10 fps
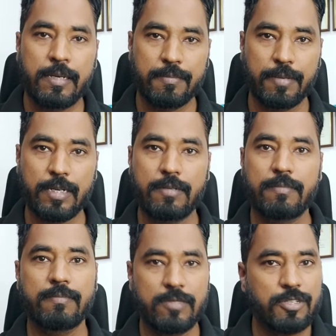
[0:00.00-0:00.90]
But
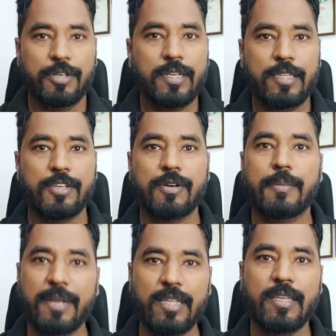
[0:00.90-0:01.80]
certainly there are
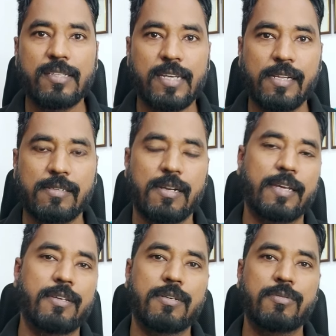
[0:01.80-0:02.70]
many things else,
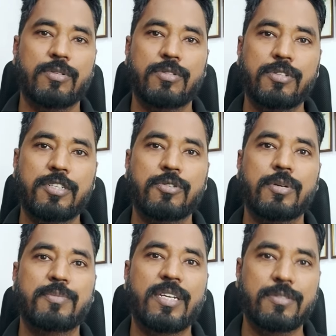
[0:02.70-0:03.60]
like, you know, you need to
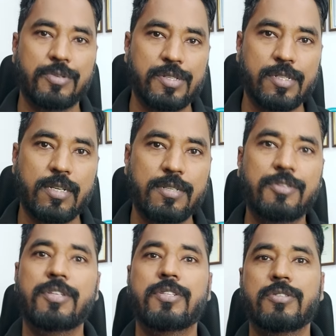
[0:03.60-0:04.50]
update the result. You
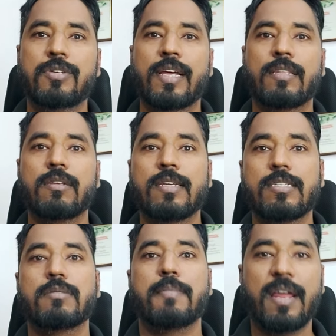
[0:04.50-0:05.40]
need to let the
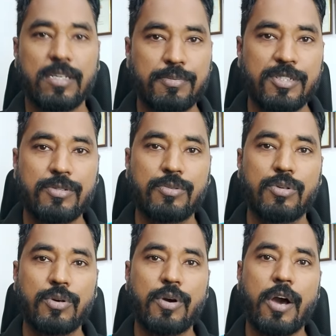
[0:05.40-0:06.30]
test management tool
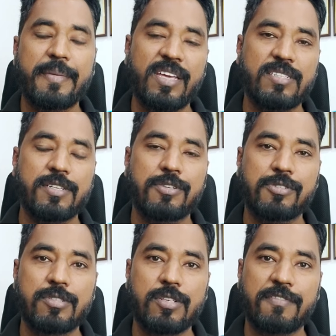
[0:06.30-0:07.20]
know how many
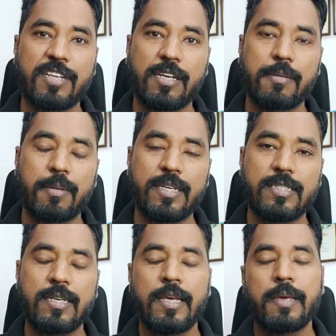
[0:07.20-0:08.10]
executions you have taken
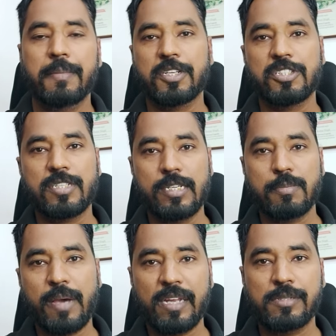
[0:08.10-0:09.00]
place, because
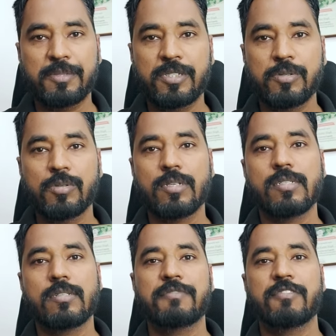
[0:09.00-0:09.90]
test management tool
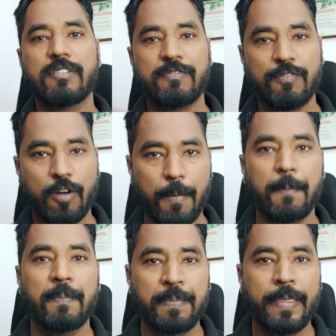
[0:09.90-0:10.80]
is different
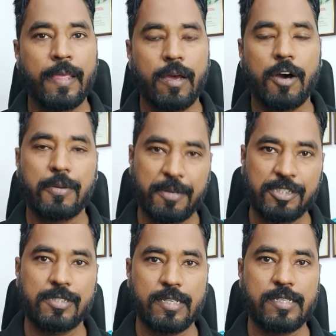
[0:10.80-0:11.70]
from
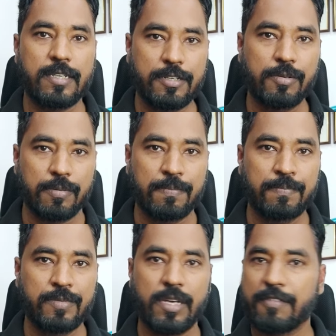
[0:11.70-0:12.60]
automation testing tool.
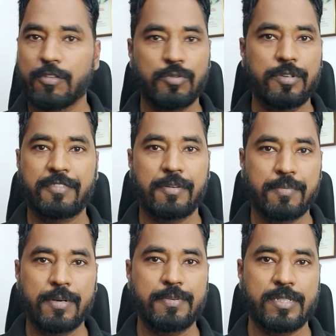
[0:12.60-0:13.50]
They are for two different
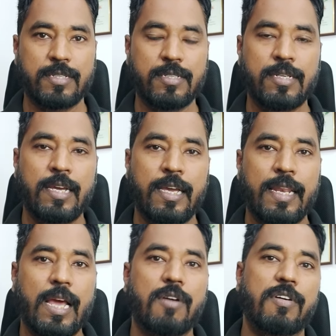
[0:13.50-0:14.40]
purposes.
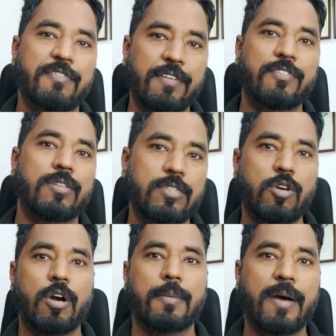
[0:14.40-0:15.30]
Now, if I further
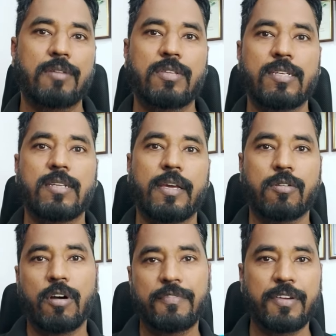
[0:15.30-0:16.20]
talk about things like
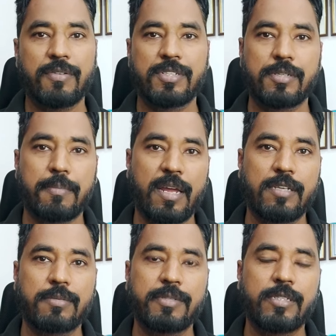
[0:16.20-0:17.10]
configuration
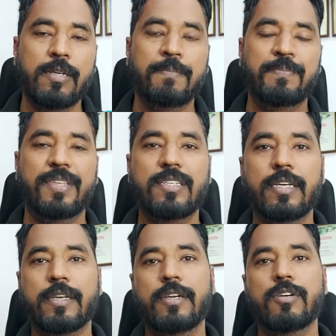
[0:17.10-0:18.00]
management, they
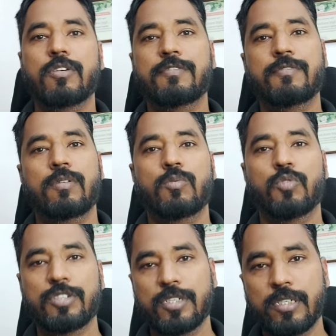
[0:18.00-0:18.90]
take care of
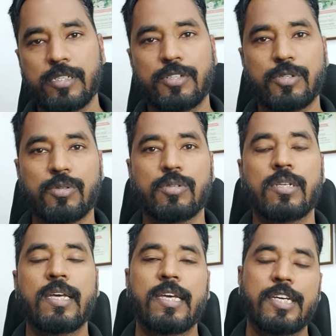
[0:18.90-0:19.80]
version
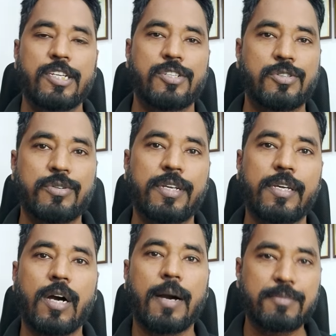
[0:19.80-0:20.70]
control,
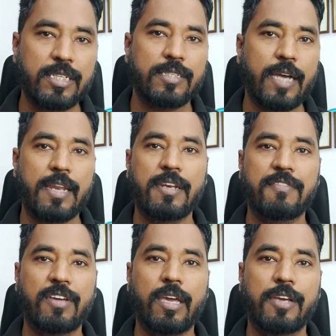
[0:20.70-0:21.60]
history, object
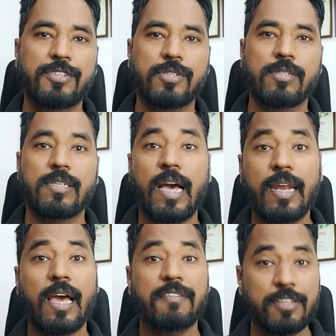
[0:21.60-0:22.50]
identification,
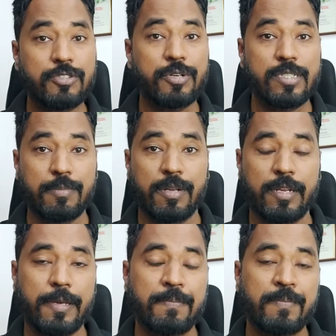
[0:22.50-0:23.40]
and having
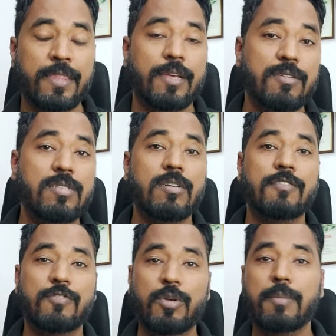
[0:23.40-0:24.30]
traceability. Now, instead
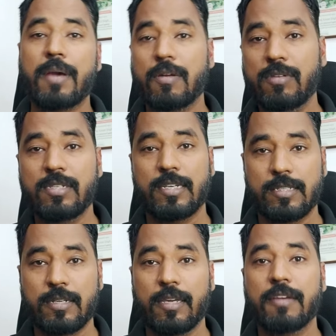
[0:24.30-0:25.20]
of doing manual
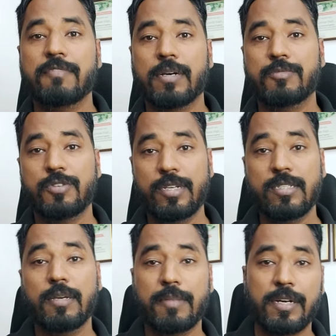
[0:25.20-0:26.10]
testing, if I'm
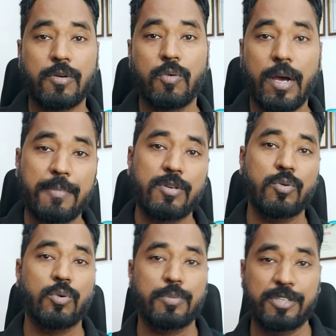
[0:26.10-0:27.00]
tracing my requirement
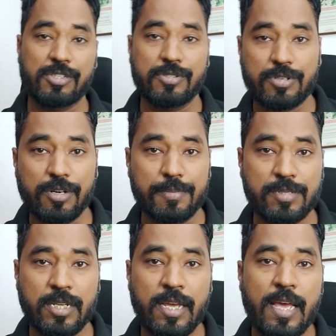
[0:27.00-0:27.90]
to automation
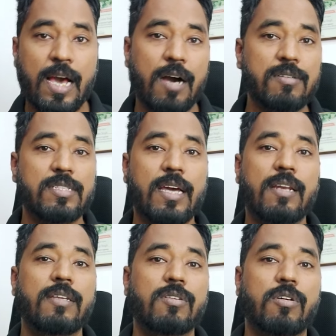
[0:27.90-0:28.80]
scripts, how
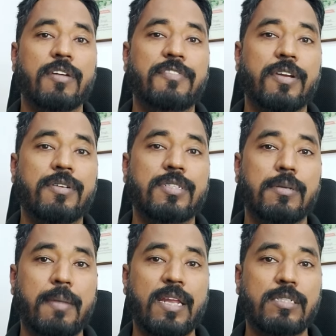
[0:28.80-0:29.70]
exactly the
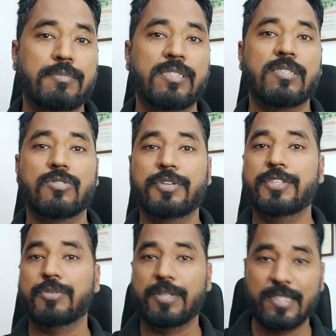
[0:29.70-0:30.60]
configuration management is going
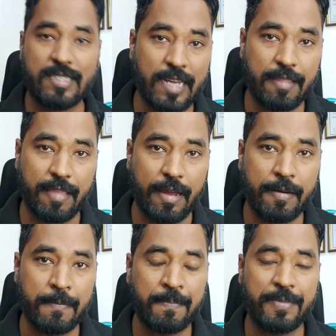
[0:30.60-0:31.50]
to understand that,
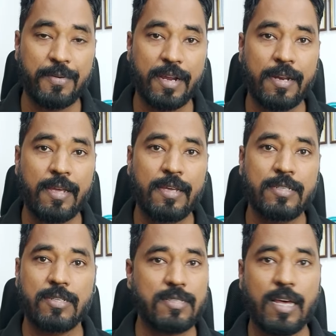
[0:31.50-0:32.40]
right?
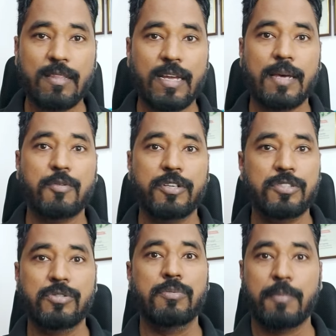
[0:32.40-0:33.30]
So it's not that I'm going
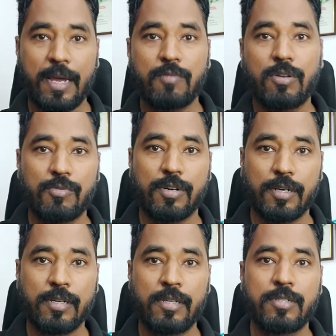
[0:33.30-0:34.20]
to do manual
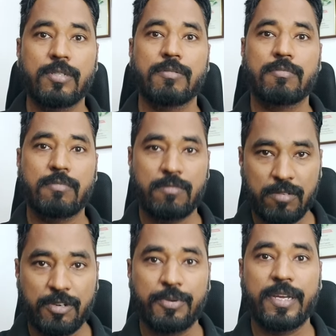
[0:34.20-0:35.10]
work to
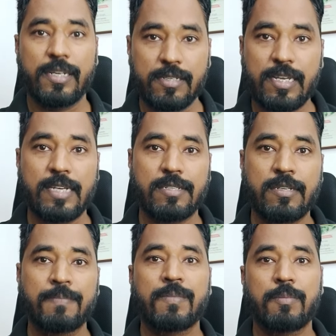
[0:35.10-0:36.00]
create a test,
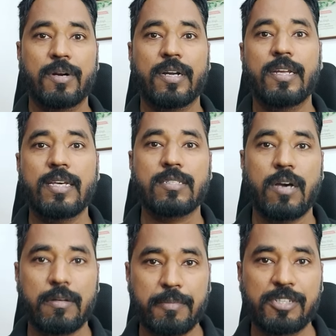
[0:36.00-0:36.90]
mark it as
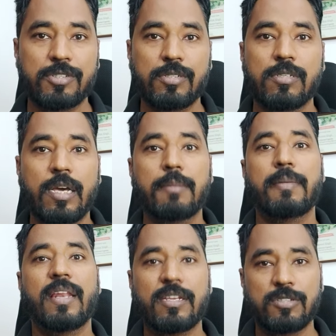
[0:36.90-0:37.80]
automation, and
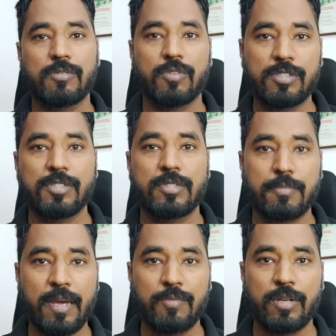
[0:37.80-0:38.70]
manage the versions
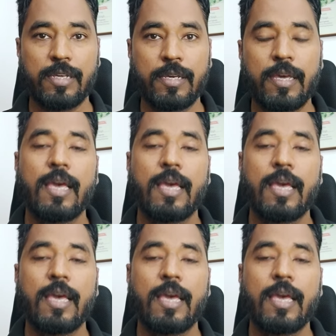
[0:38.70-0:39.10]
manually.